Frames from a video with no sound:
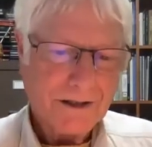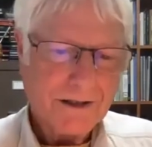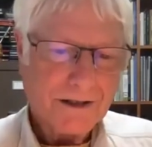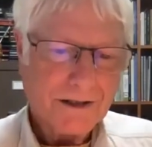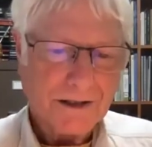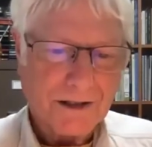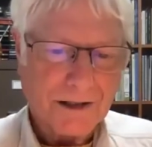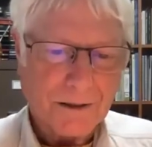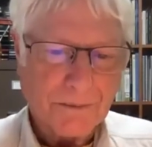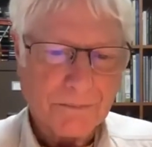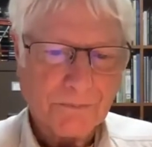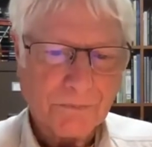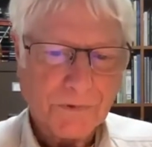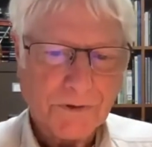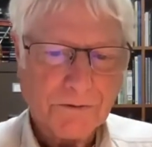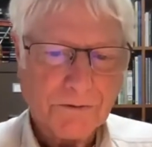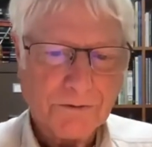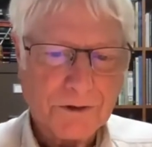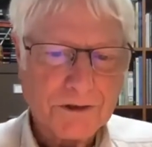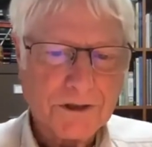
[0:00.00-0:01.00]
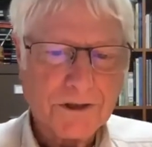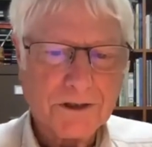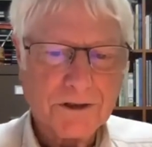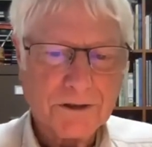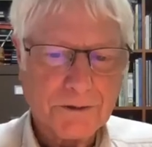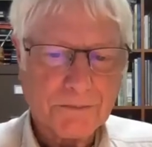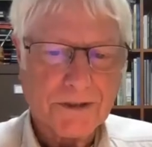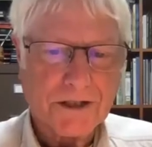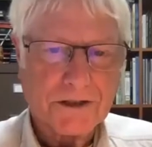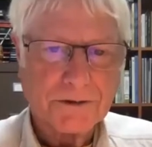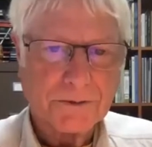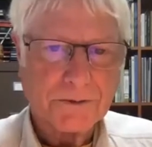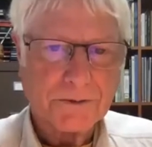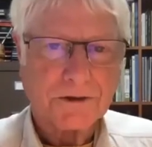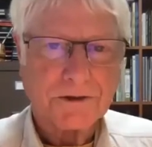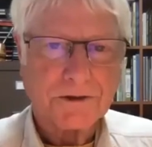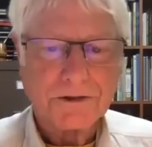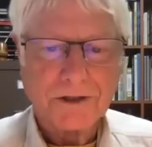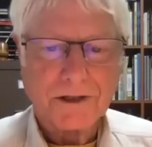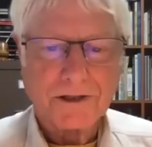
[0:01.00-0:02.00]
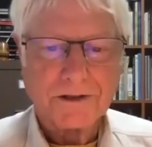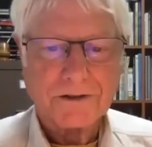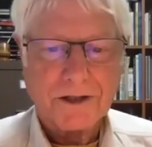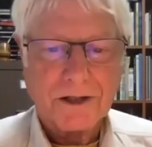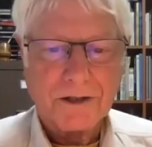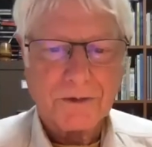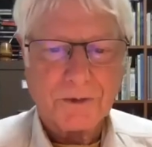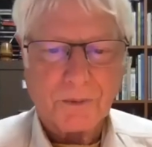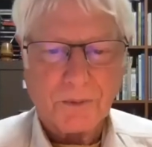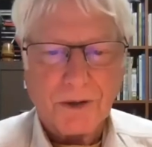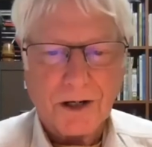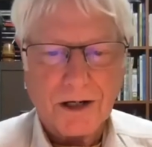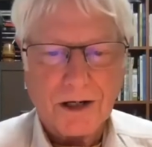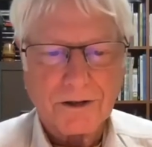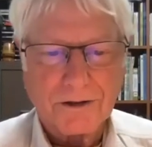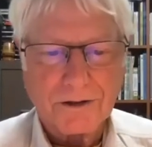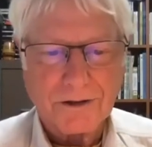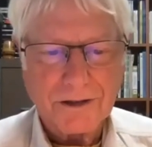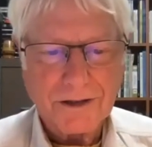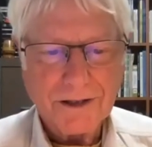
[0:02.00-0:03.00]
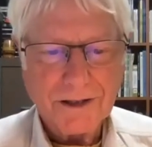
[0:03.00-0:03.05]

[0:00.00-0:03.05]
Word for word: um, fishing is best when the sun is on the water.